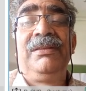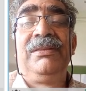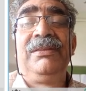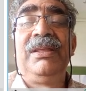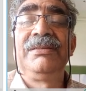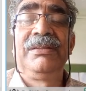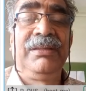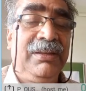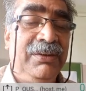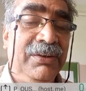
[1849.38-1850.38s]
That is the
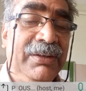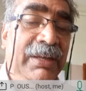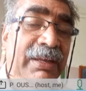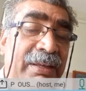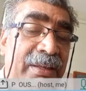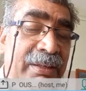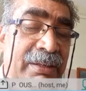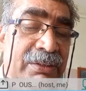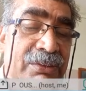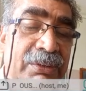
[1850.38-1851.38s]
thing. Okay.
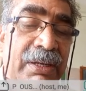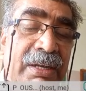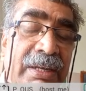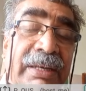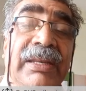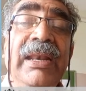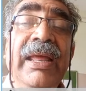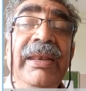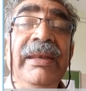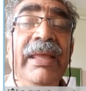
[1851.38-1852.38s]
So the
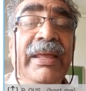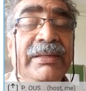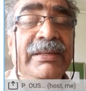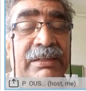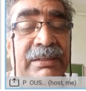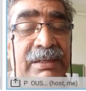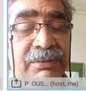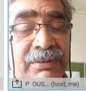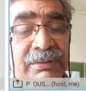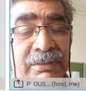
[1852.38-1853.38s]
hinterland and garrison town.
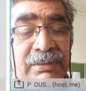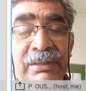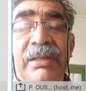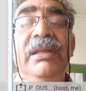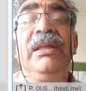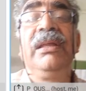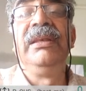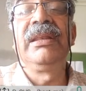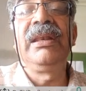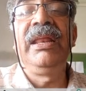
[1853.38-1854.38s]

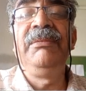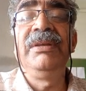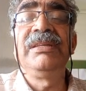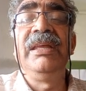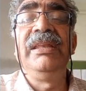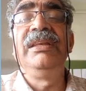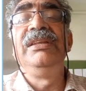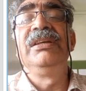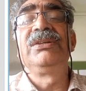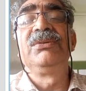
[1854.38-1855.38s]
Hinterland means area
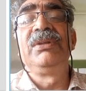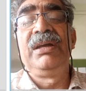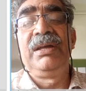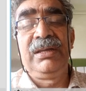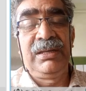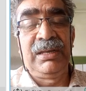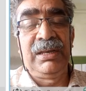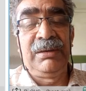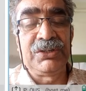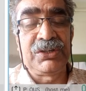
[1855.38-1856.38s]
near to the
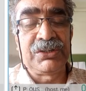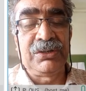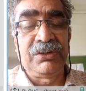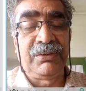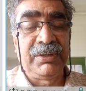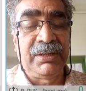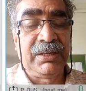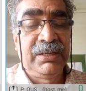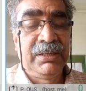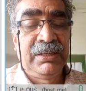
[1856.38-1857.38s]
administration of the
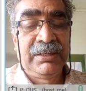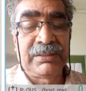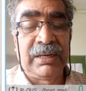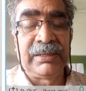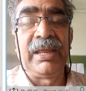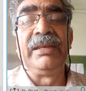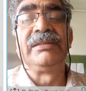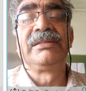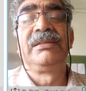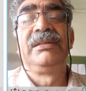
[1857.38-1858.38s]

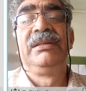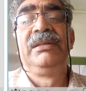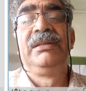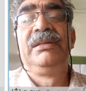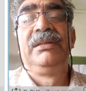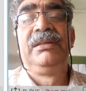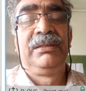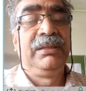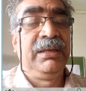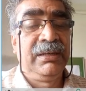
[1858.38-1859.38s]
sultans.
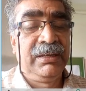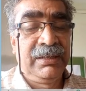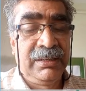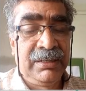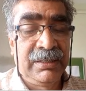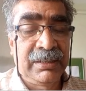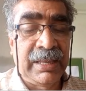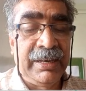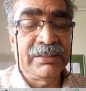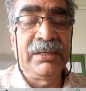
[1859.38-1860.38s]
Then
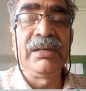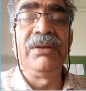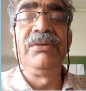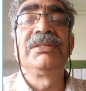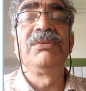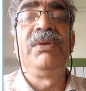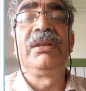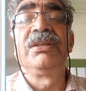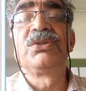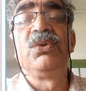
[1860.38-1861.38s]
garrison town
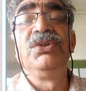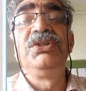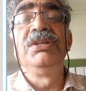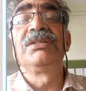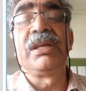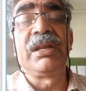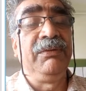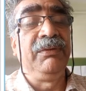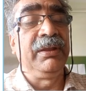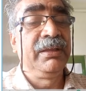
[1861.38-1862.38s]
where the soldiers are
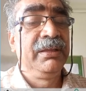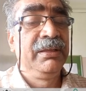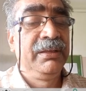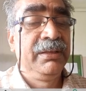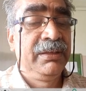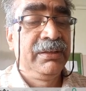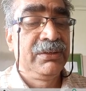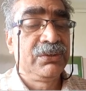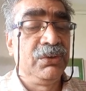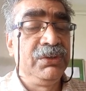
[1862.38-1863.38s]
living.
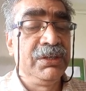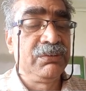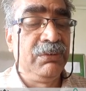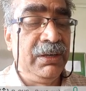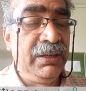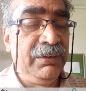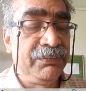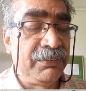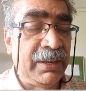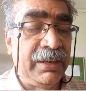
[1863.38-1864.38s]
Soldiers will live
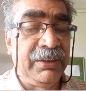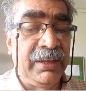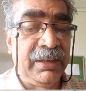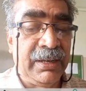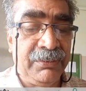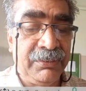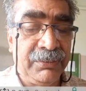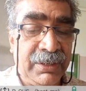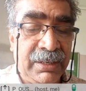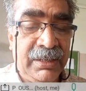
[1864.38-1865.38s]
and they have
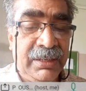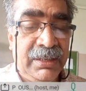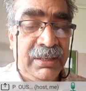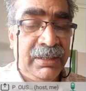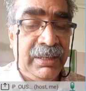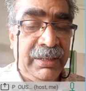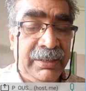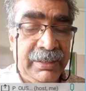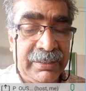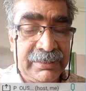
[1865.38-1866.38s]
the
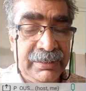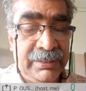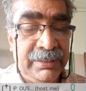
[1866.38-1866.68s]
areas.